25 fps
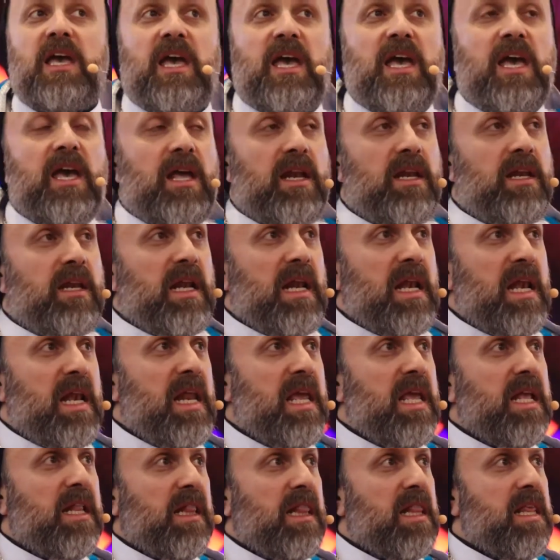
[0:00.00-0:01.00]
and
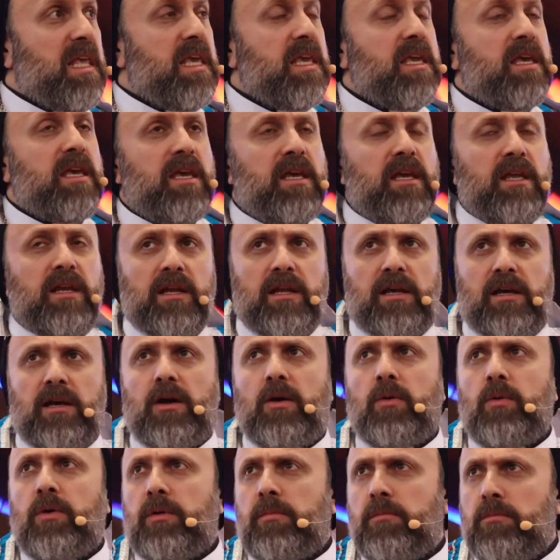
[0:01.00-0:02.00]
lately in
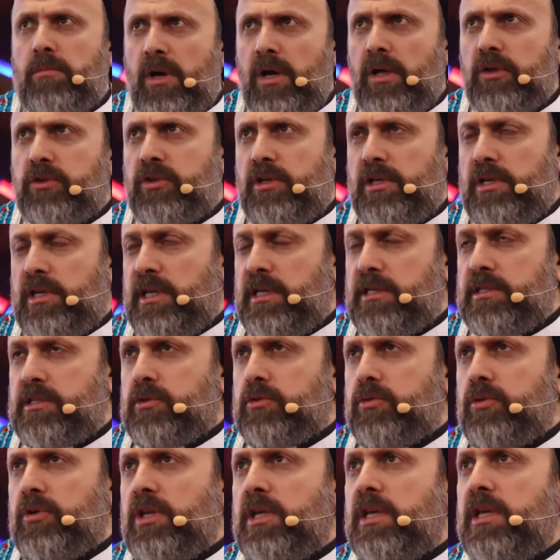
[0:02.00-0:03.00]
our modern
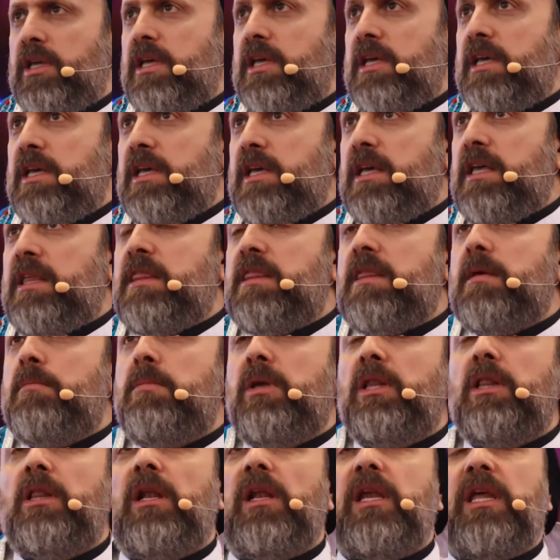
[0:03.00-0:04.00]
history in the
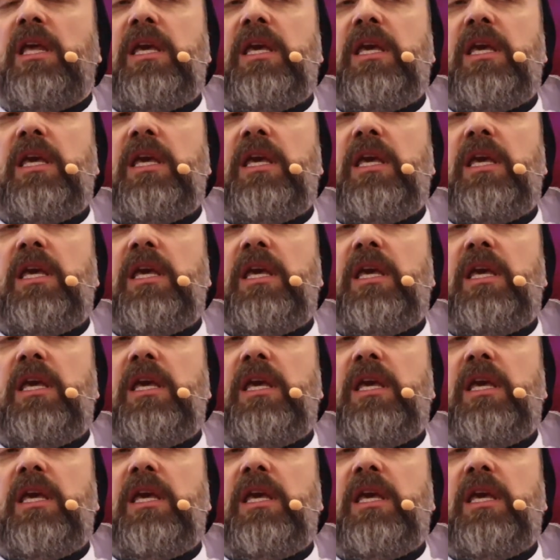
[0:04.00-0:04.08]
Middle